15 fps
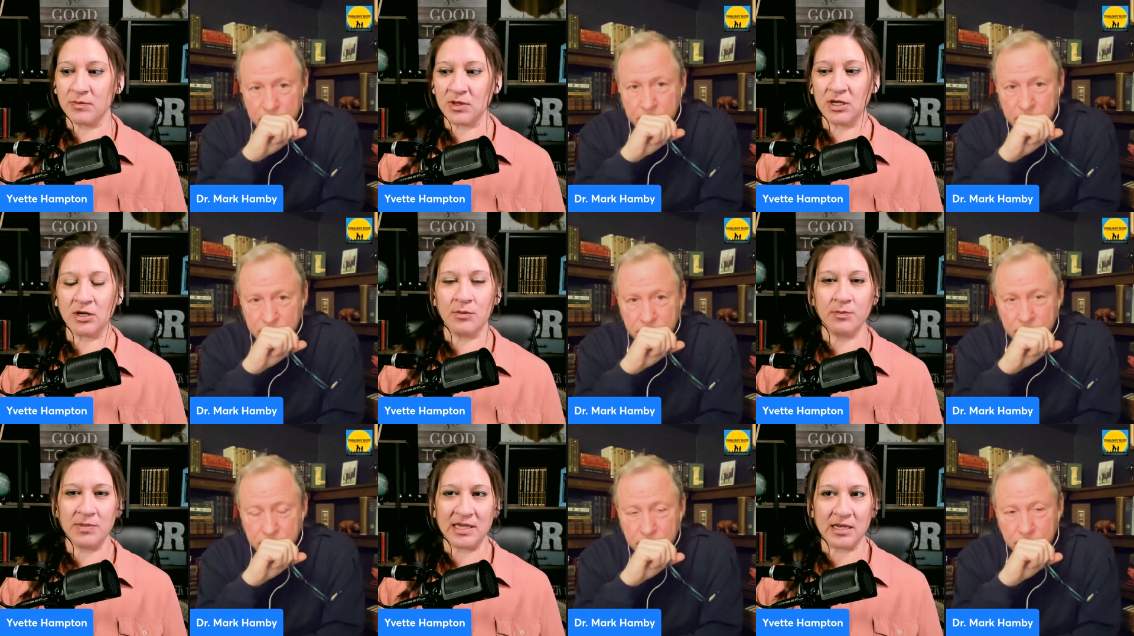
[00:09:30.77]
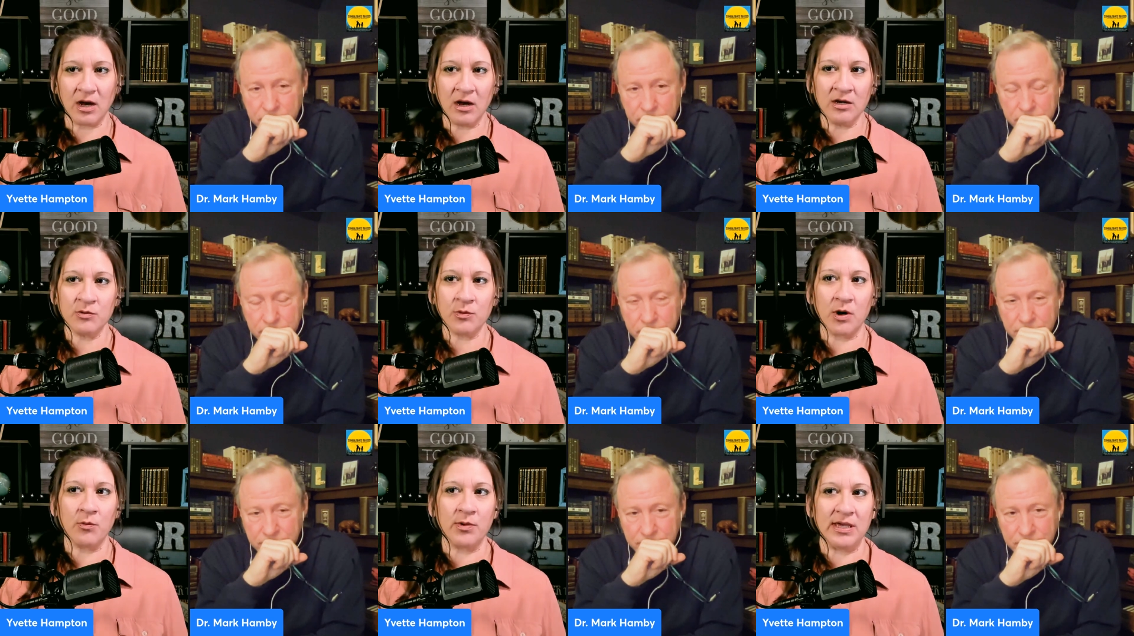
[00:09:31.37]
Speaker 1: you know, beyond
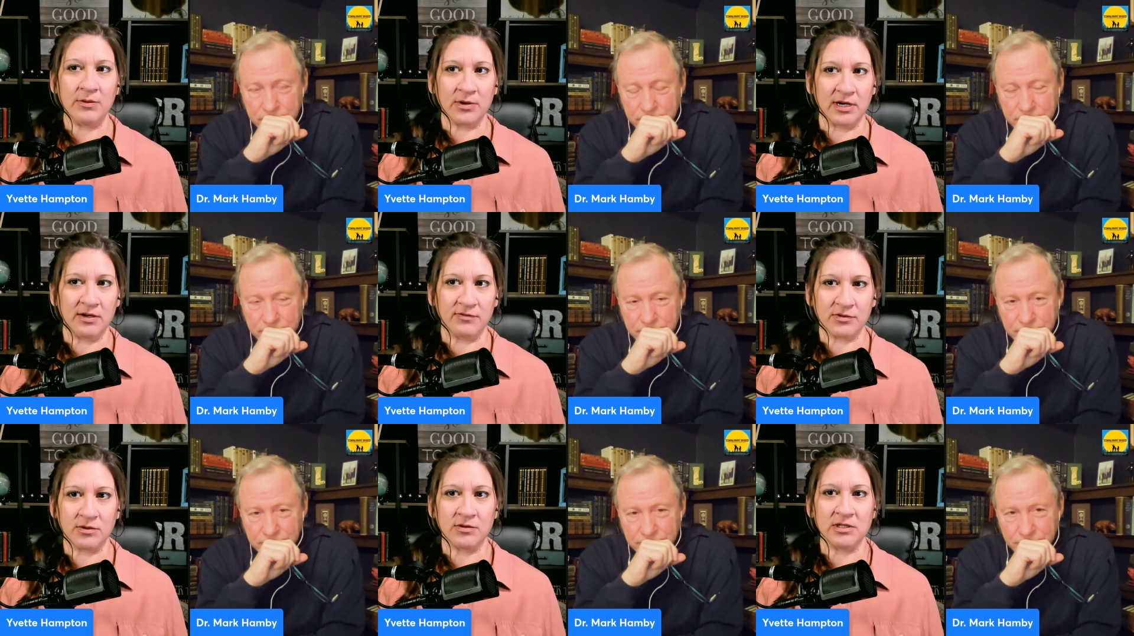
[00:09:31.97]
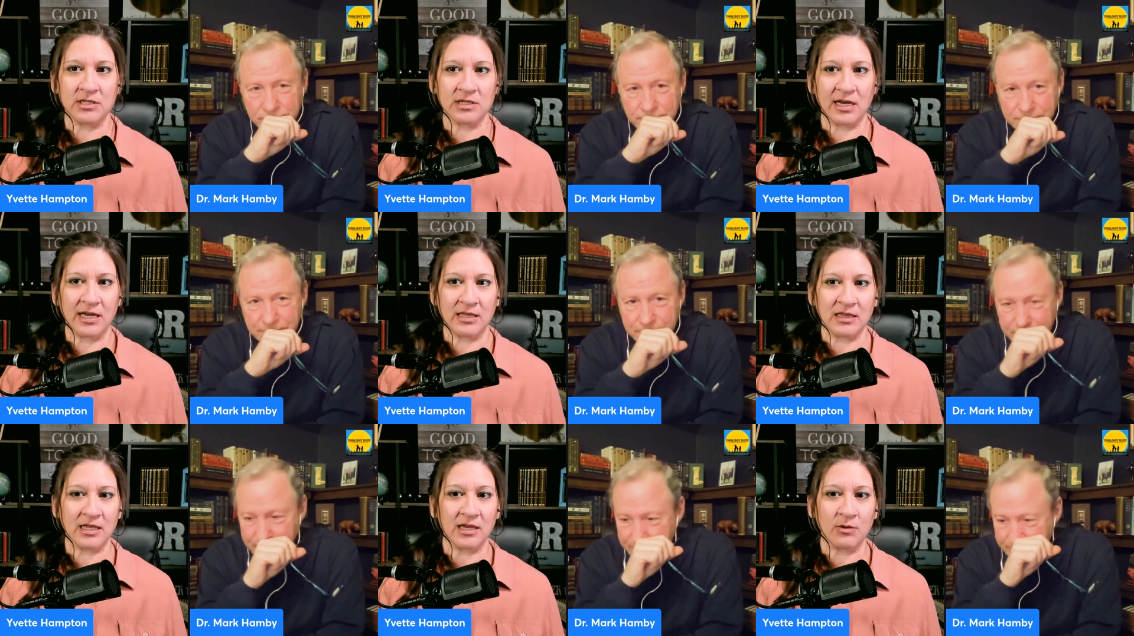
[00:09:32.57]
what we were influenced, I
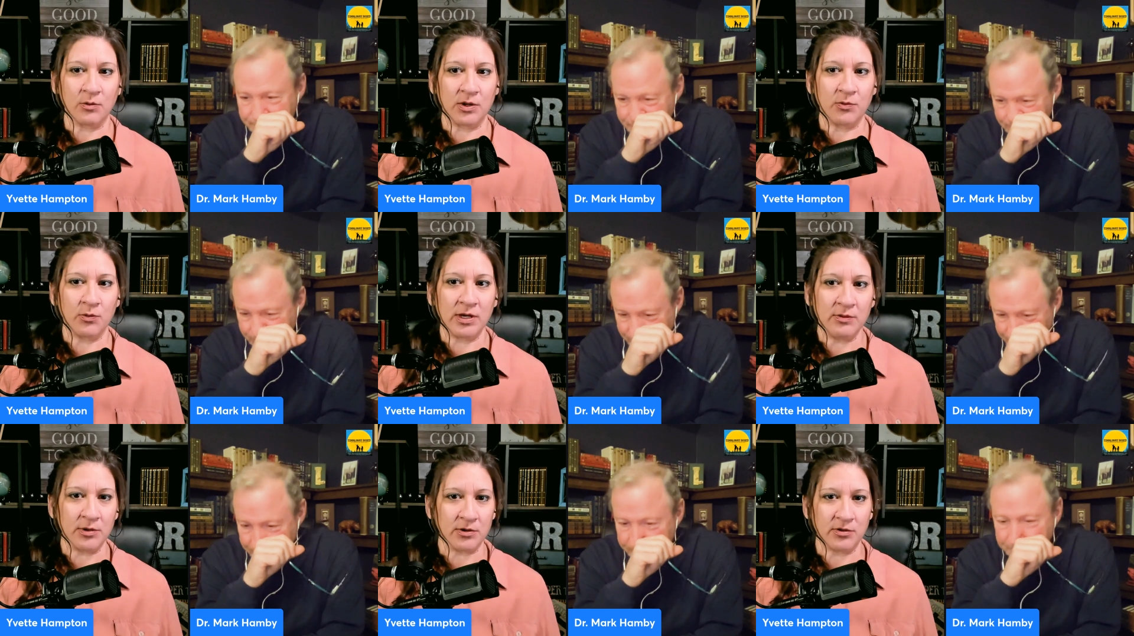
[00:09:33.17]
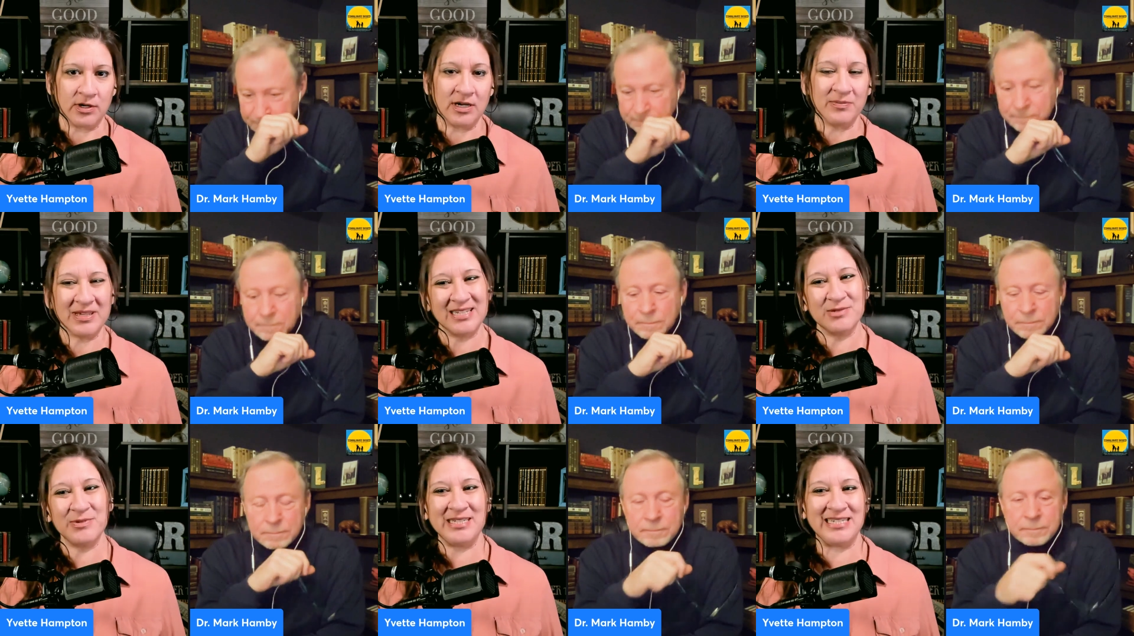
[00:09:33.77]
think, when we were growing up,
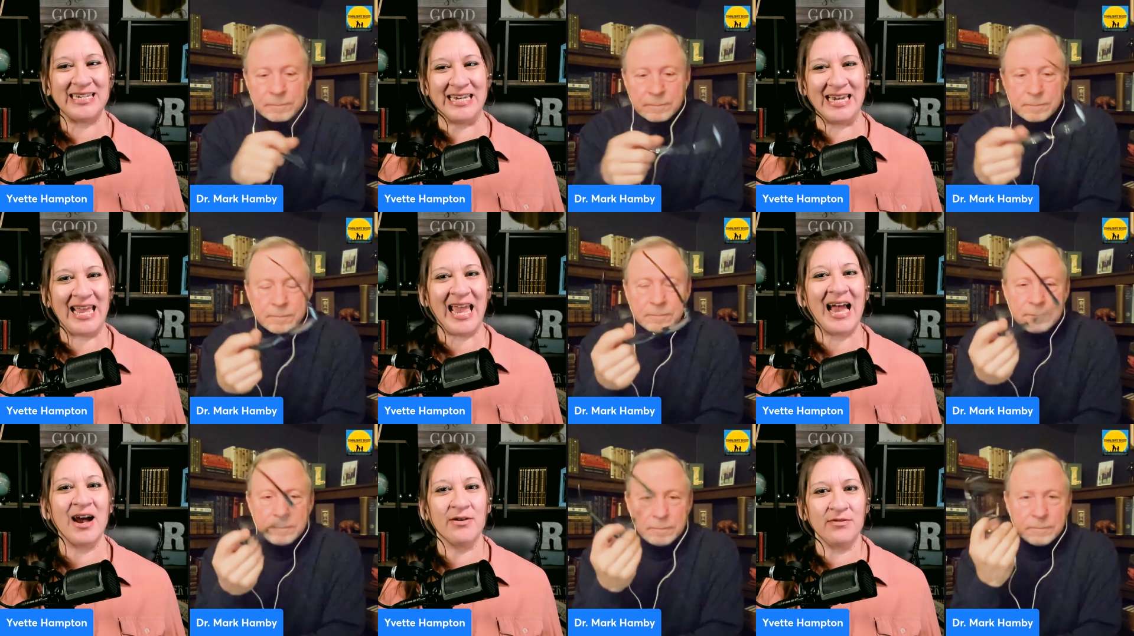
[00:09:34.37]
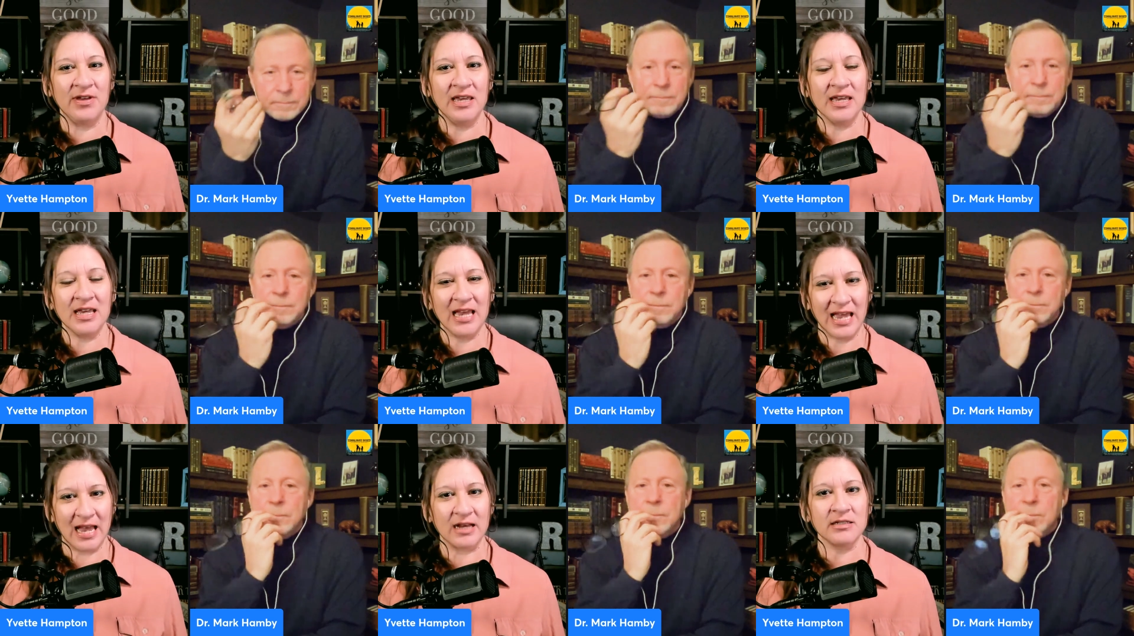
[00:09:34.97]
because we didn't have
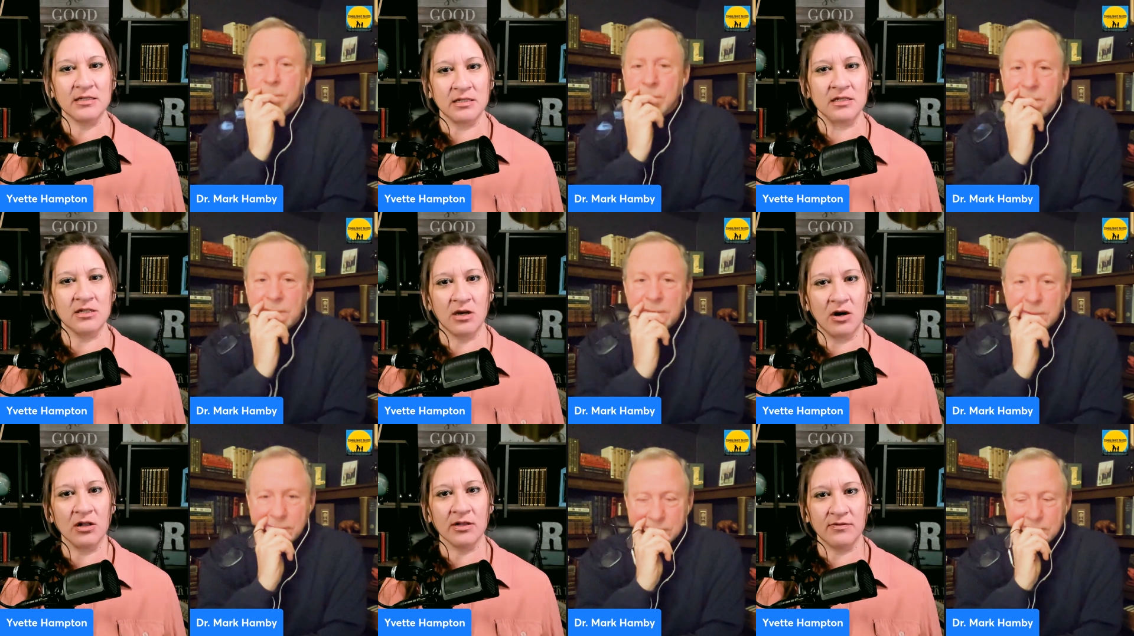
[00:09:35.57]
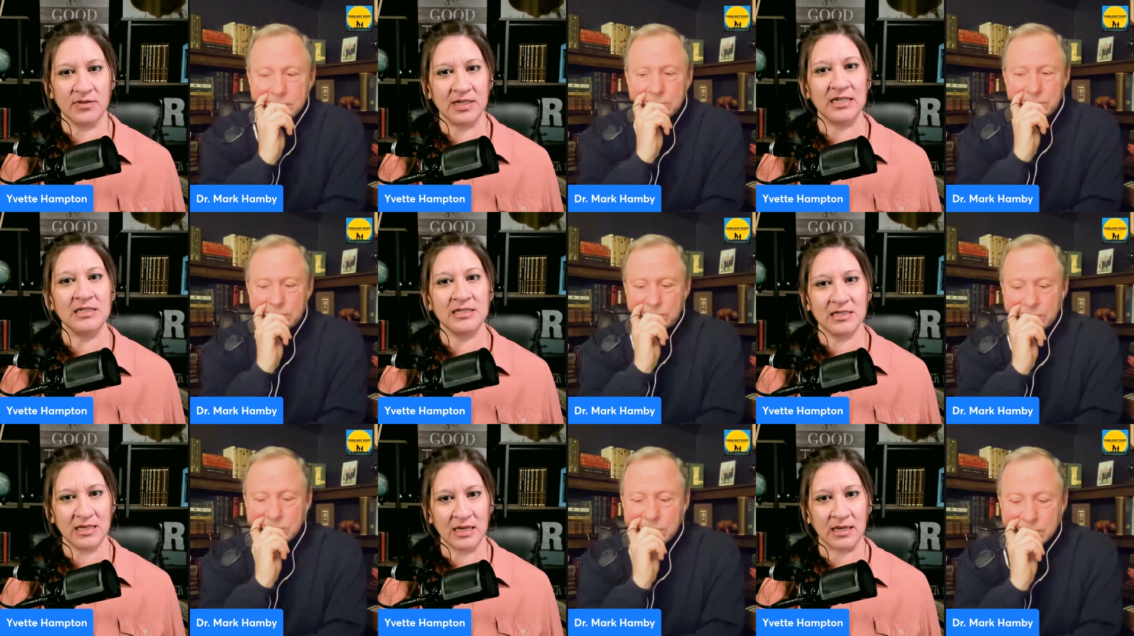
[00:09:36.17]
access to all of
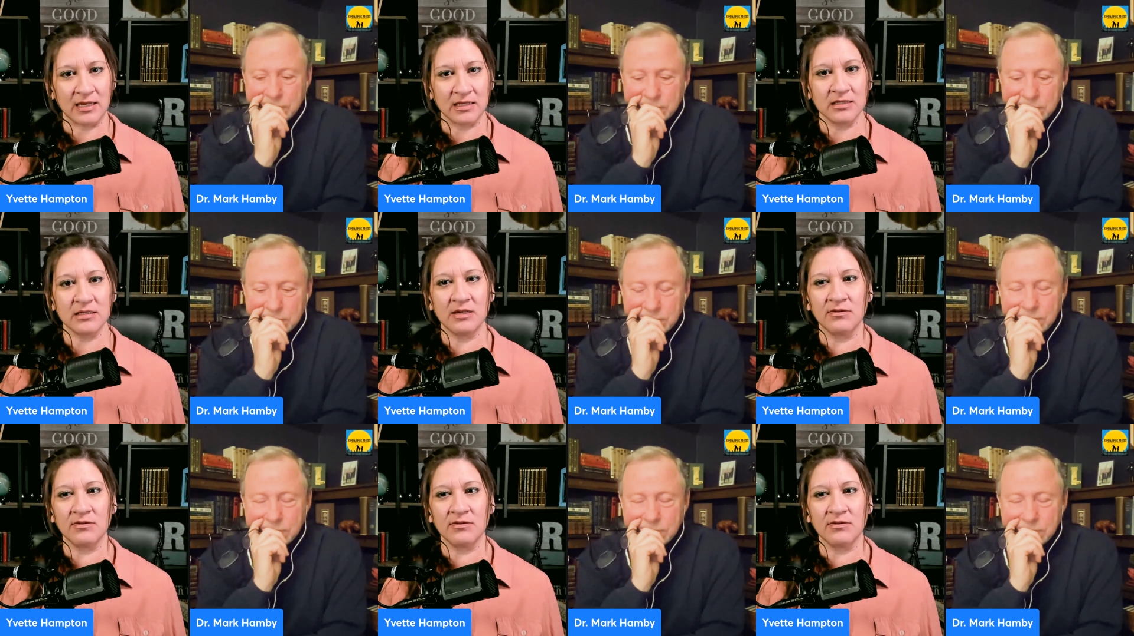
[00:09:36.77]
these things,